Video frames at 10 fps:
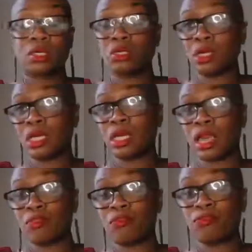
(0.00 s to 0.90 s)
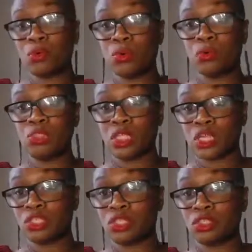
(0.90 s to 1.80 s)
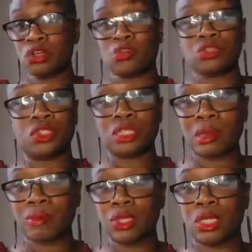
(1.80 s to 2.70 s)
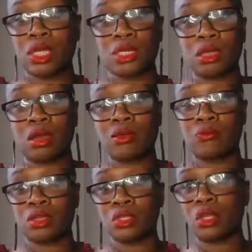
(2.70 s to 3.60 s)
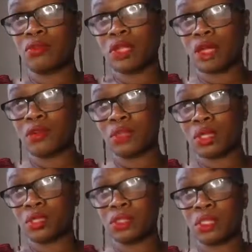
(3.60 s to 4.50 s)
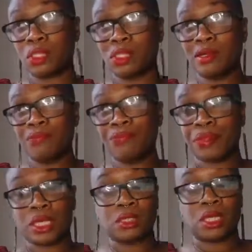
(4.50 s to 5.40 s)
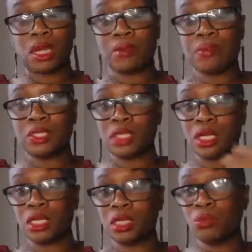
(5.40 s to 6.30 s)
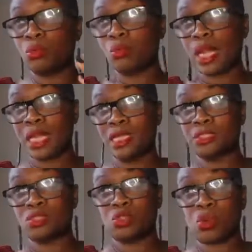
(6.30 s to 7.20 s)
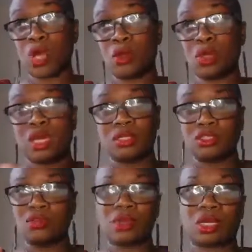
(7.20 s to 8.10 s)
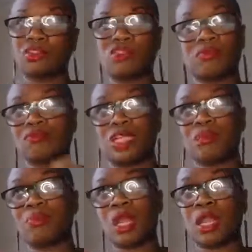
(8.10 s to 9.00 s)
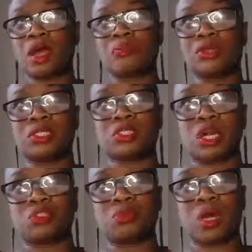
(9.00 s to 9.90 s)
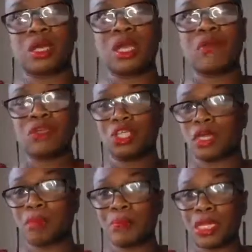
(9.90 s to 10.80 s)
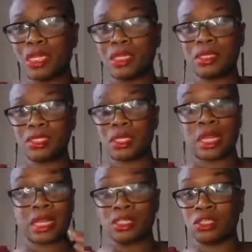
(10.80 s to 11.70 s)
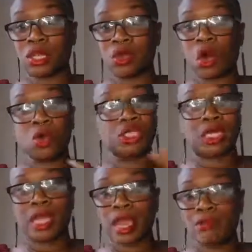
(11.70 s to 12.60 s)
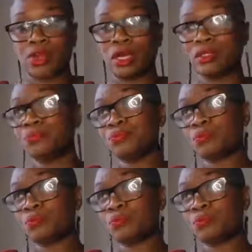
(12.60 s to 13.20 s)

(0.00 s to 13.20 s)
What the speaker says: you're going to get the four sessions across December. You're going to get the live, that, you know, the live classes. There's like a little playlist as well. Like, it's not really a library as such, but there's like a mini, there's like a holiday area